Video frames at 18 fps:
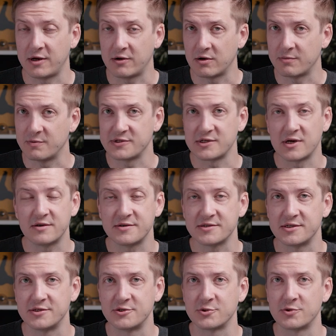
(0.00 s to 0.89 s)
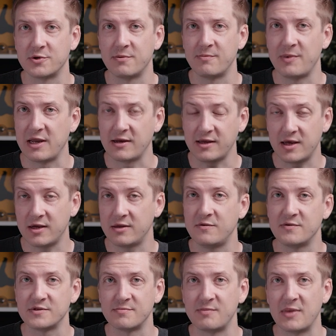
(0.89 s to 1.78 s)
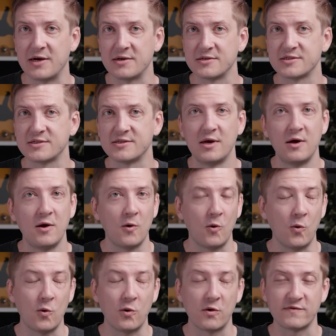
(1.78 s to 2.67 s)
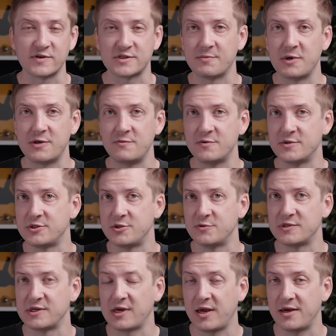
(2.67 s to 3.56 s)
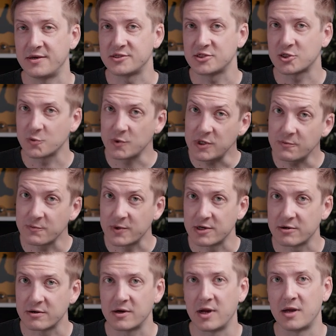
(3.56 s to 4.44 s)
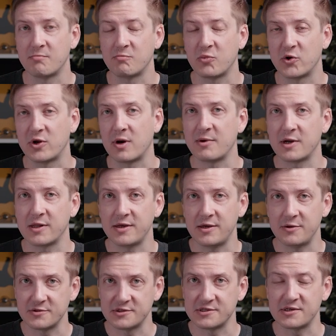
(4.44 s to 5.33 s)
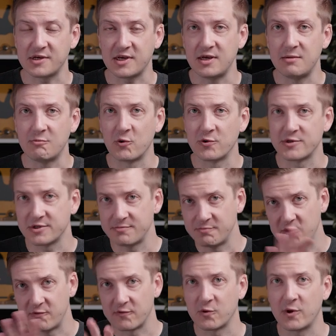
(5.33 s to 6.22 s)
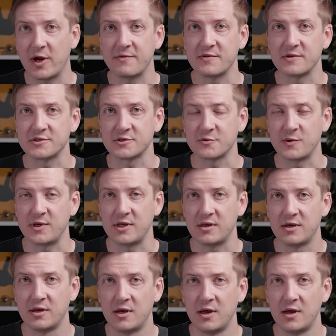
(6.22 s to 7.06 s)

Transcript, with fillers: like carpal tunnel syndrome and can't use a mouse, or for someone who is using a screen reader and predominantly uses a keyboard to move around the screen.